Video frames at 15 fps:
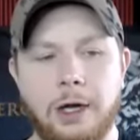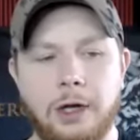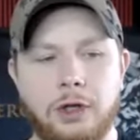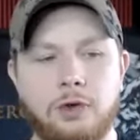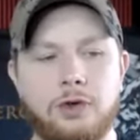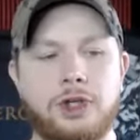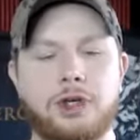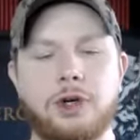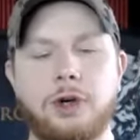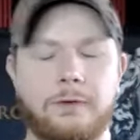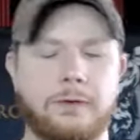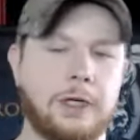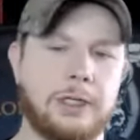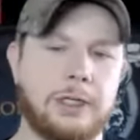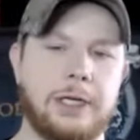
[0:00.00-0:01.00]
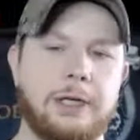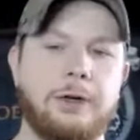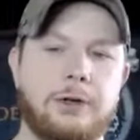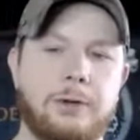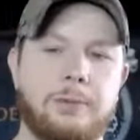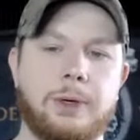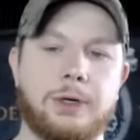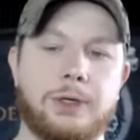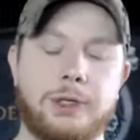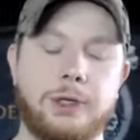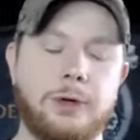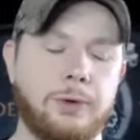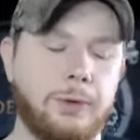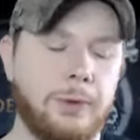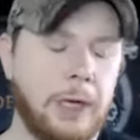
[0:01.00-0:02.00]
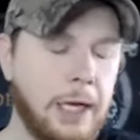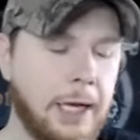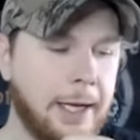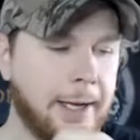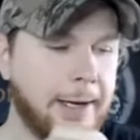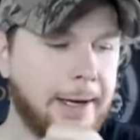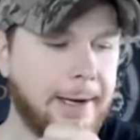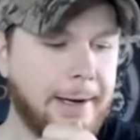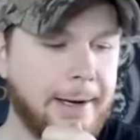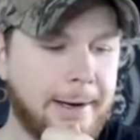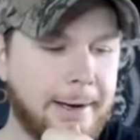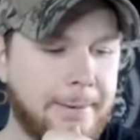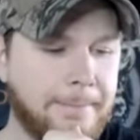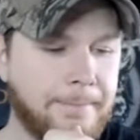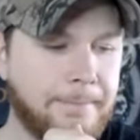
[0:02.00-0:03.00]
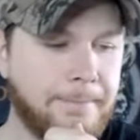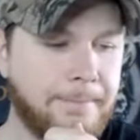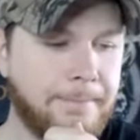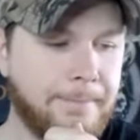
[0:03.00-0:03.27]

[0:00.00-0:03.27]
you should have continued to pursue, um,